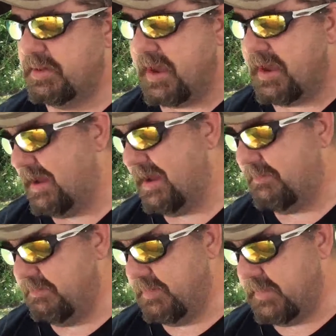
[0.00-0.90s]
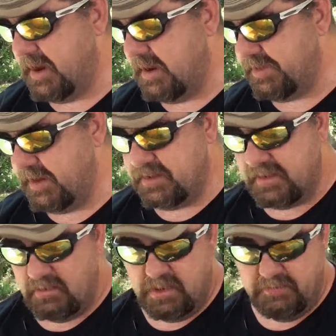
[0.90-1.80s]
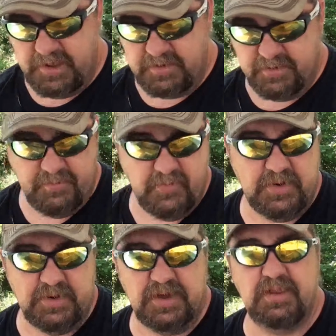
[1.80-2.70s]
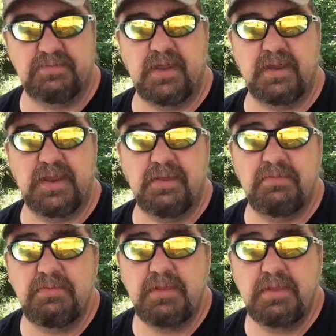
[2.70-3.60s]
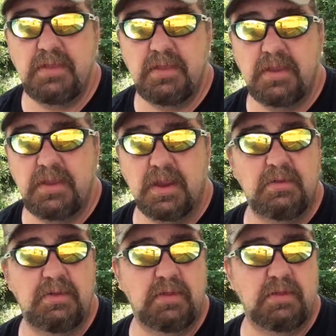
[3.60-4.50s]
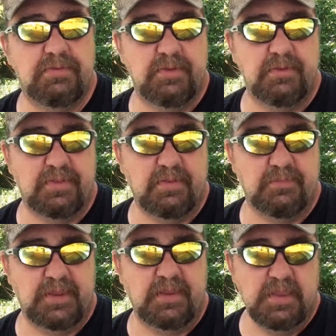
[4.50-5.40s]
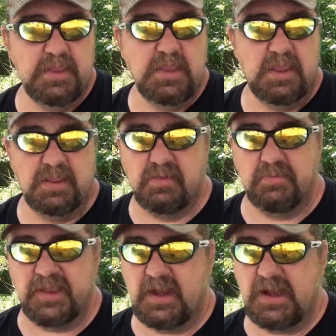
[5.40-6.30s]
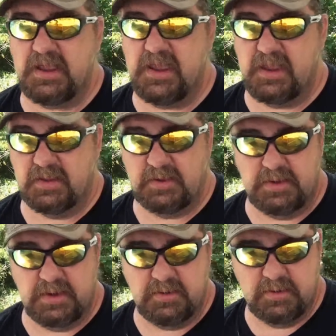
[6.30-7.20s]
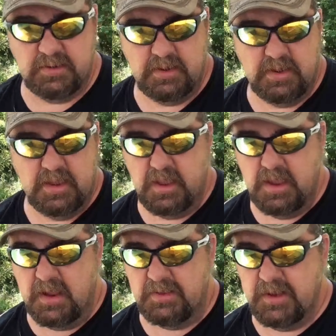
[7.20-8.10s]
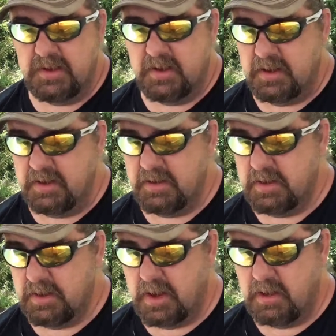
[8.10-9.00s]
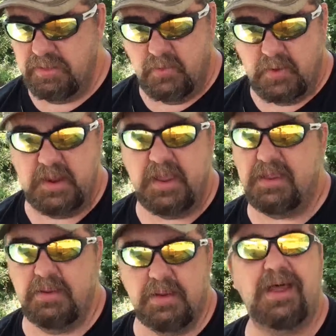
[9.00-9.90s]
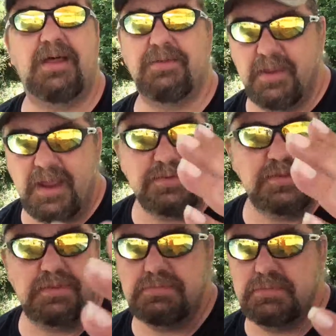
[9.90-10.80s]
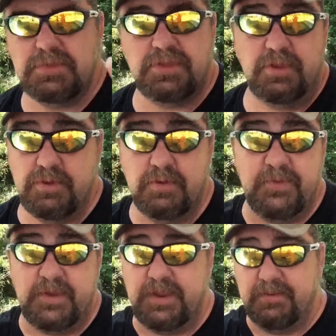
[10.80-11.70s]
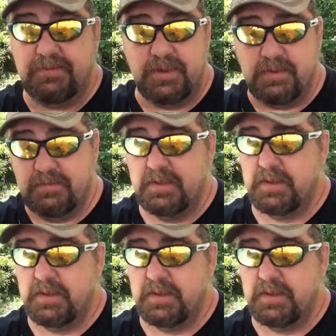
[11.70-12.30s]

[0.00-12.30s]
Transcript: I think it's going to look better than what it does right now. You know, it's going to be clean. You know, and then on the way, I'll still do videos. You know,